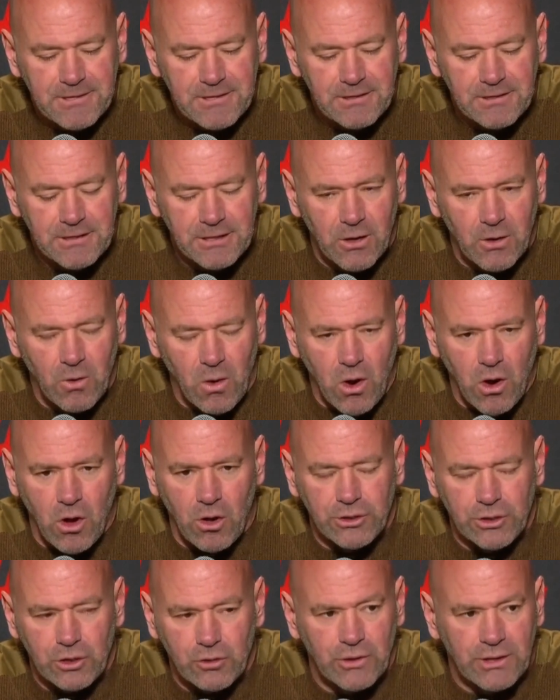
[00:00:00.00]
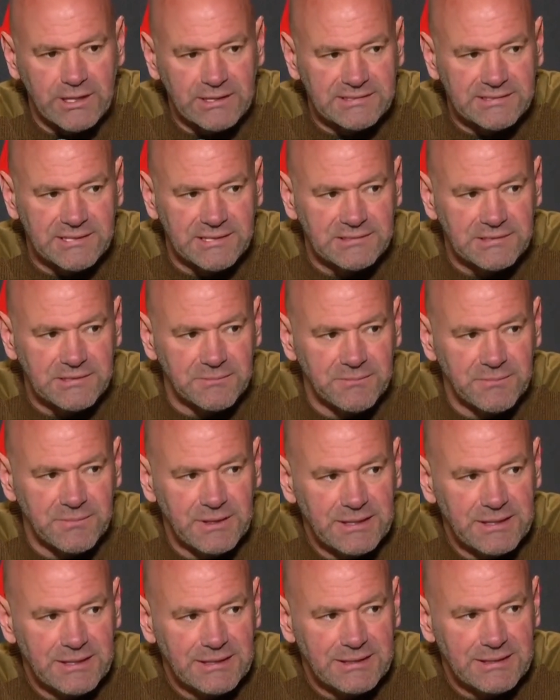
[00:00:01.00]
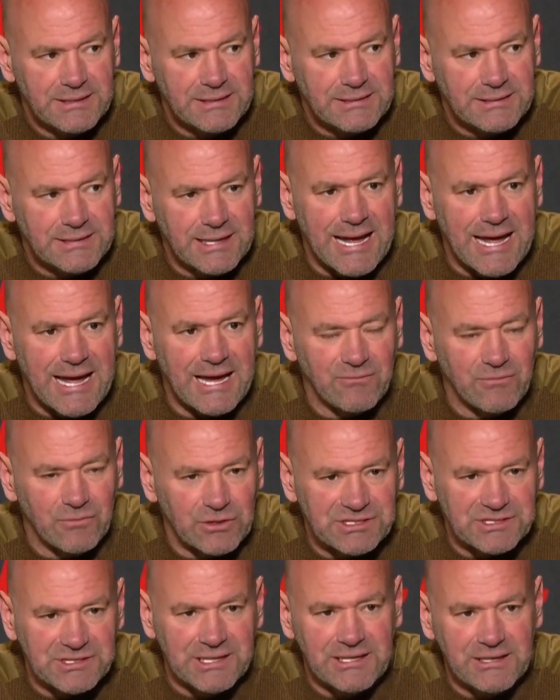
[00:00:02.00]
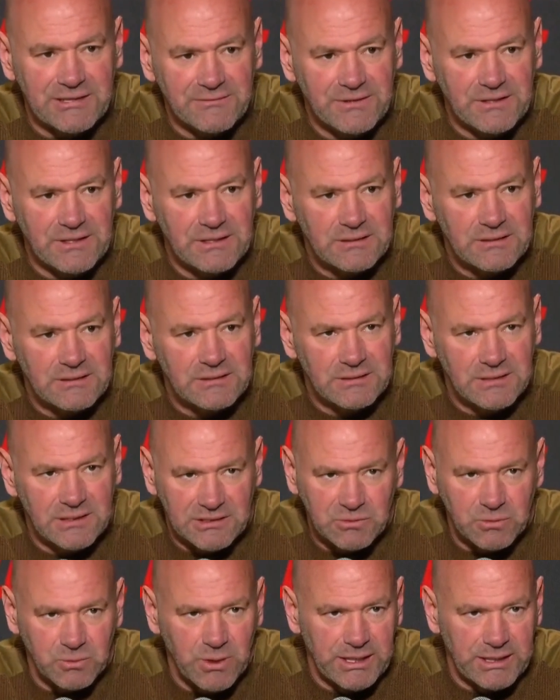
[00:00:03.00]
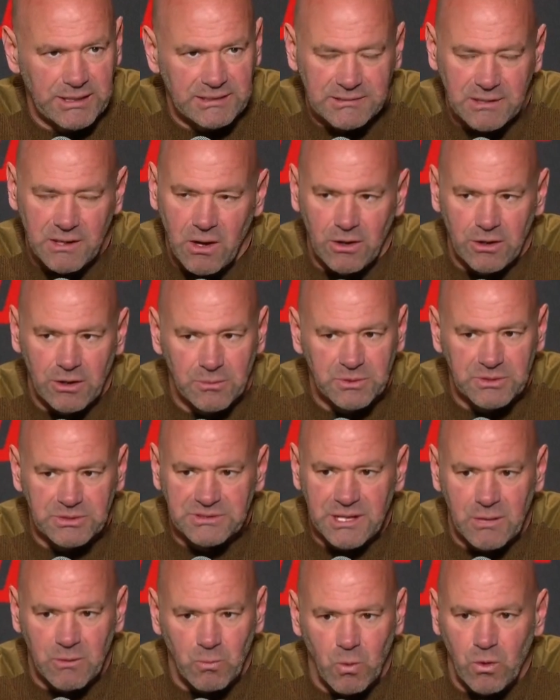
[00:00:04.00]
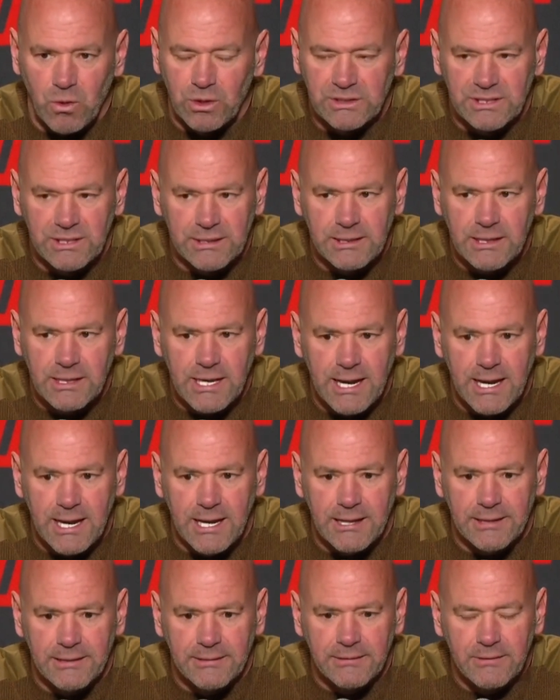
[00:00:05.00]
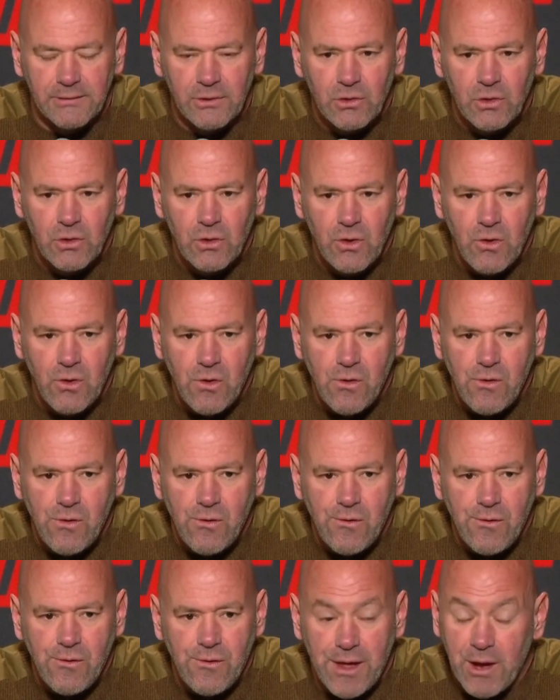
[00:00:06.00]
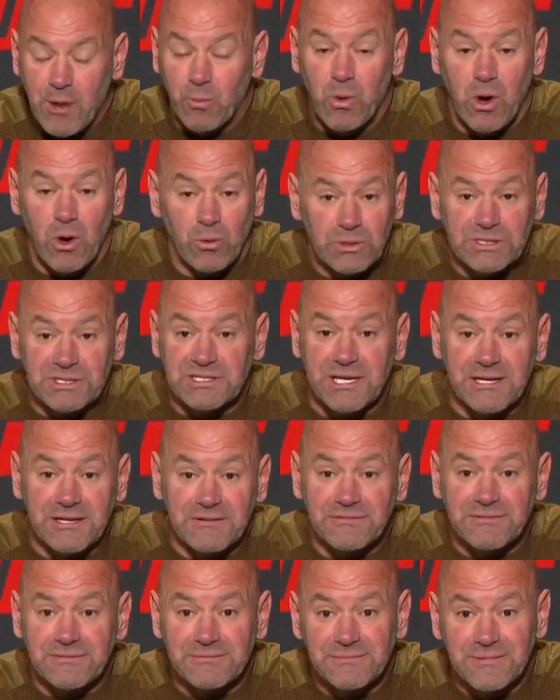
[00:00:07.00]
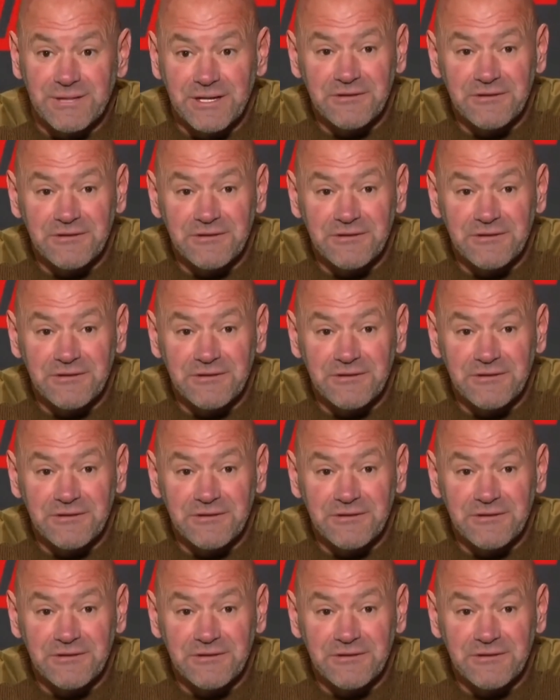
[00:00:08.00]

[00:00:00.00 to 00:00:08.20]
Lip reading: You know, all the criticism that I have received this week is 100% warranted and will receive in the